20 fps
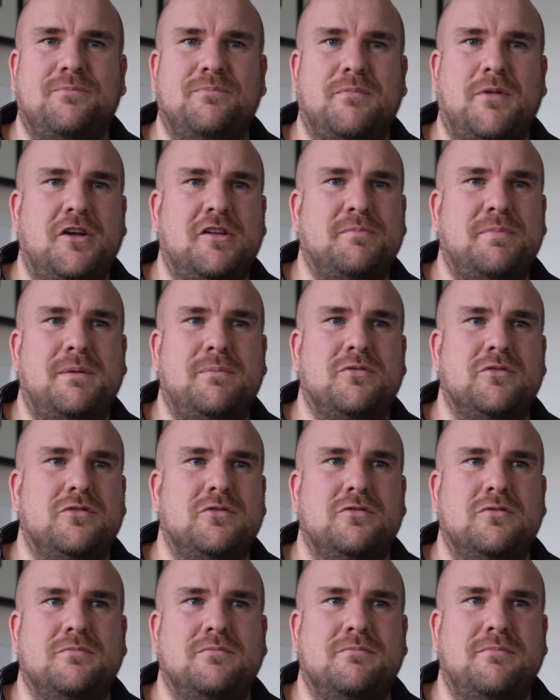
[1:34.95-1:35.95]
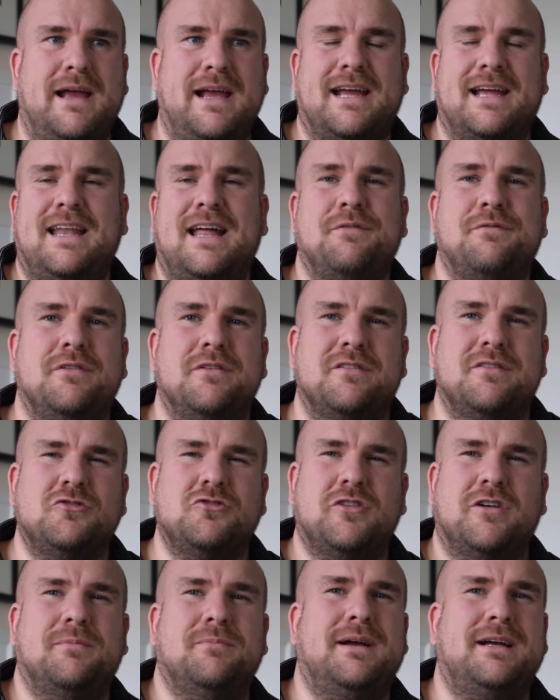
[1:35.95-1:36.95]
Most people make an effort to
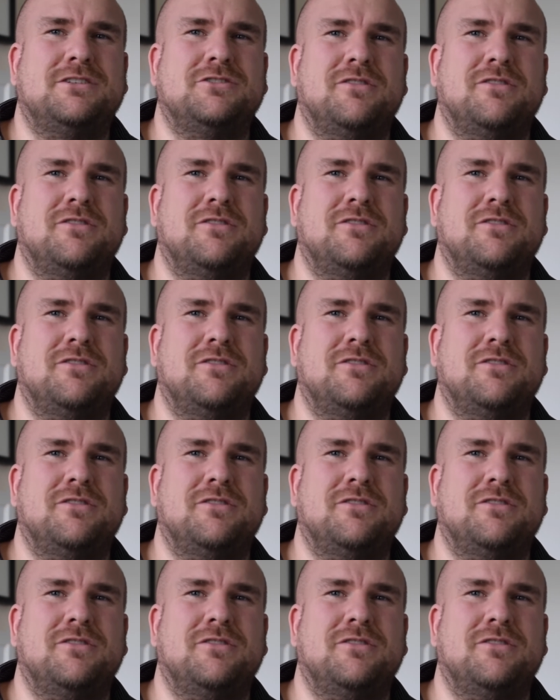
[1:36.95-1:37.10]
try to make